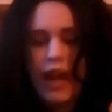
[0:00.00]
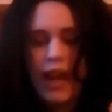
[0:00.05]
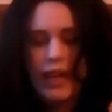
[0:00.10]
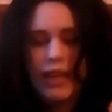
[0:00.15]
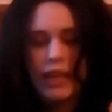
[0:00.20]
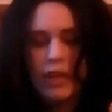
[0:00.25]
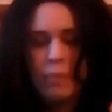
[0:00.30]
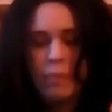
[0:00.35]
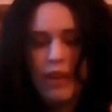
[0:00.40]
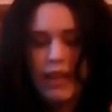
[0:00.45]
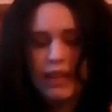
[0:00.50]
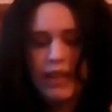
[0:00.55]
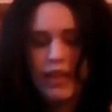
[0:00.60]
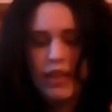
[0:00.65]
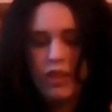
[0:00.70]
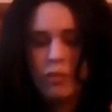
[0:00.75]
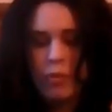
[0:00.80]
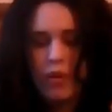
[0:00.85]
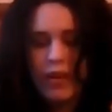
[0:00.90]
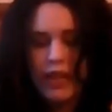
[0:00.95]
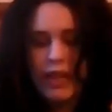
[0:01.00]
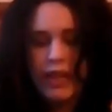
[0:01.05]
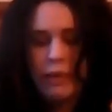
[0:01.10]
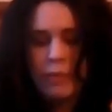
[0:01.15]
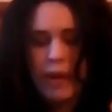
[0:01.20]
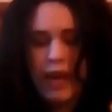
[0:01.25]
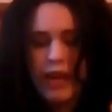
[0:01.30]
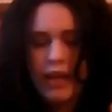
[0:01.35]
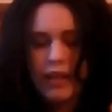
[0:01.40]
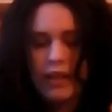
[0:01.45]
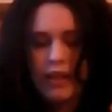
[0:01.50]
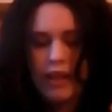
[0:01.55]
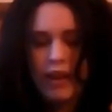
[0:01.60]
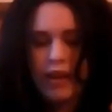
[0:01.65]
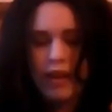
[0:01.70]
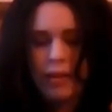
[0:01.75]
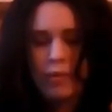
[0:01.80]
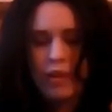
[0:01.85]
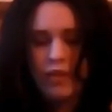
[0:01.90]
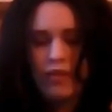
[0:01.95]
And you can pick these up on eBay
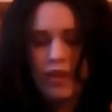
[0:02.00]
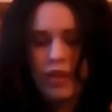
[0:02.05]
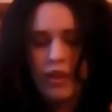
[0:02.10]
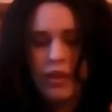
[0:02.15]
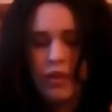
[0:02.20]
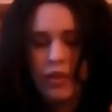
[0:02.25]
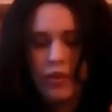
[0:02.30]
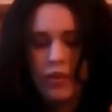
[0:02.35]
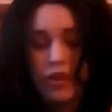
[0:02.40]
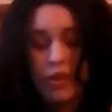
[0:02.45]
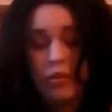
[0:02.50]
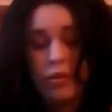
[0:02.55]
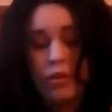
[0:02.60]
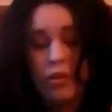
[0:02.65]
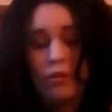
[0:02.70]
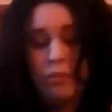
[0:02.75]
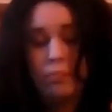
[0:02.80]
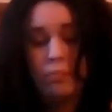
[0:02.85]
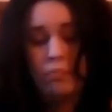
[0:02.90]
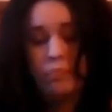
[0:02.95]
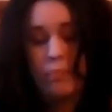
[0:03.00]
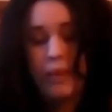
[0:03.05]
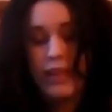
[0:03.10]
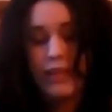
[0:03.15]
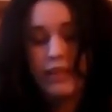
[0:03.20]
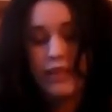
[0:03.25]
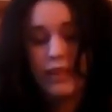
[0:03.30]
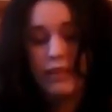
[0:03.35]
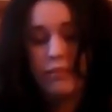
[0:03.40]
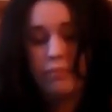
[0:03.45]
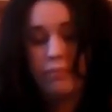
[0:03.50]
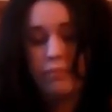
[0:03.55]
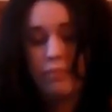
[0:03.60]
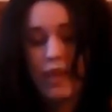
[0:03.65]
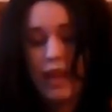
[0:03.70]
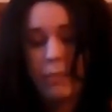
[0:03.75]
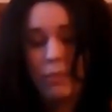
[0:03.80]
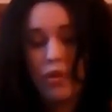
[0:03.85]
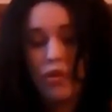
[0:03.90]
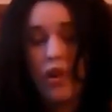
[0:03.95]
if you Google basically
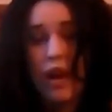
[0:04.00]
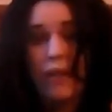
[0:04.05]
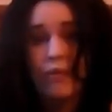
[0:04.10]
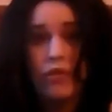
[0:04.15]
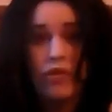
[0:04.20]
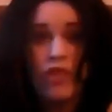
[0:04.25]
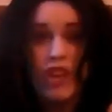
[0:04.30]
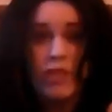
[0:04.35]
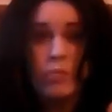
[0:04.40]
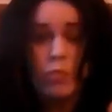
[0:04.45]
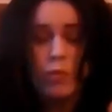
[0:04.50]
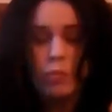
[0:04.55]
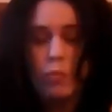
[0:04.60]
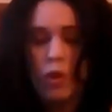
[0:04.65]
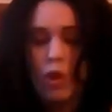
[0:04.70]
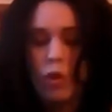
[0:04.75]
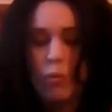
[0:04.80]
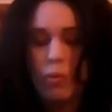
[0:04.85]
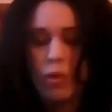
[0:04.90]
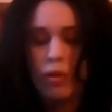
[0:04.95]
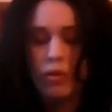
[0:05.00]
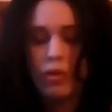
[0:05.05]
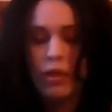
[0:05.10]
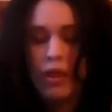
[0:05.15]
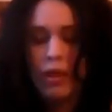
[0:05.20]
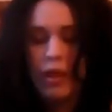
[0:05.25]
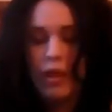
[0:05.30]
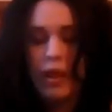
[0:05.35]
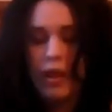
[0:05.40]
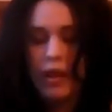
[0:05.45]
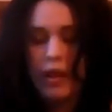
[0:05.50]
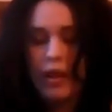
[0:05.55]
craft Christmas bauble.